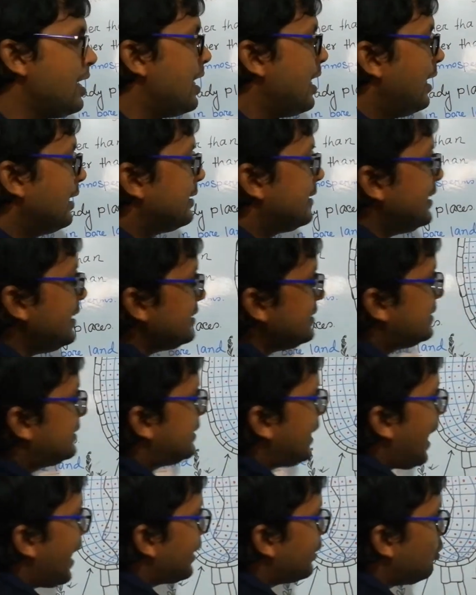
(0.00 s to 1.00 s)
this
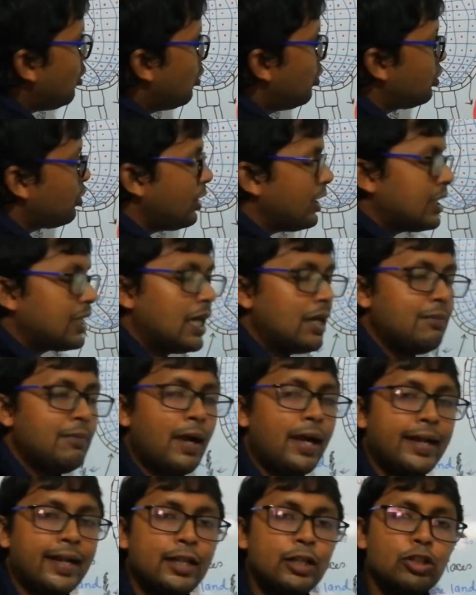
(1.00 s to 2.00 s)
zygote will
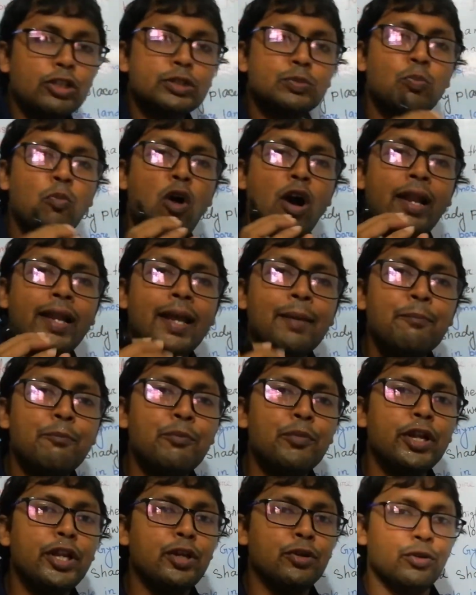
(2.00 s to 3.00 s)
convert into small
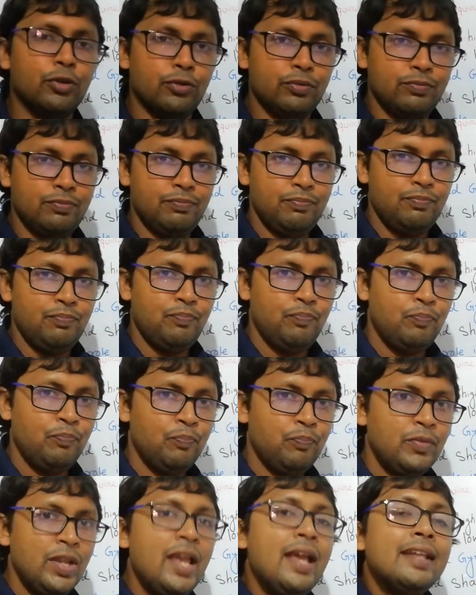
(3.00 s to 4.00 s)
embryo,
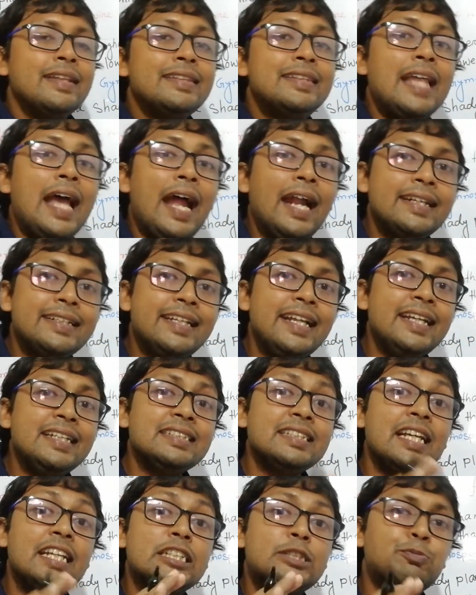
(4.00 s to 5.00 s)
that
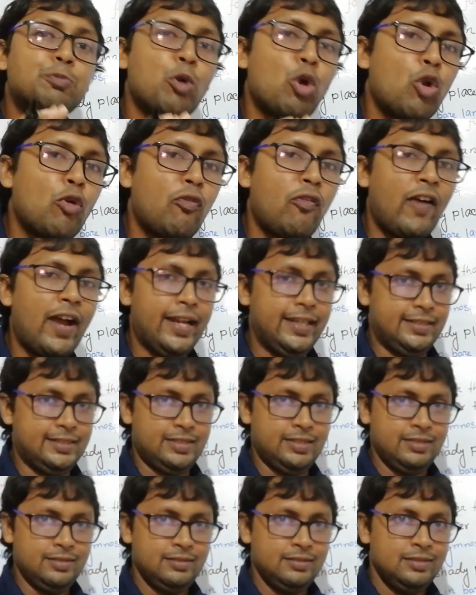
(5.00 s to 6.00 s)
is sporophyte,
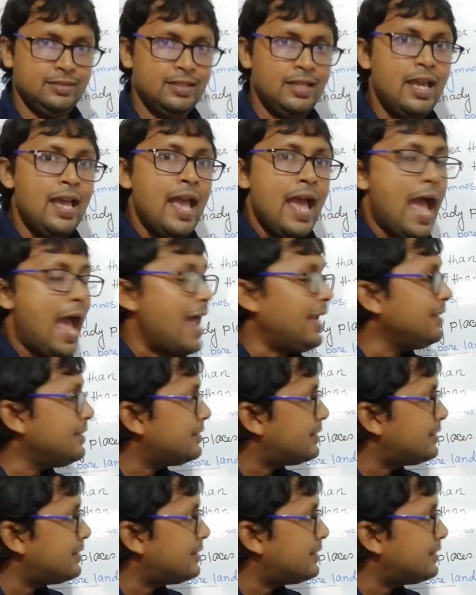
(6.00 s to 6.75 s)
and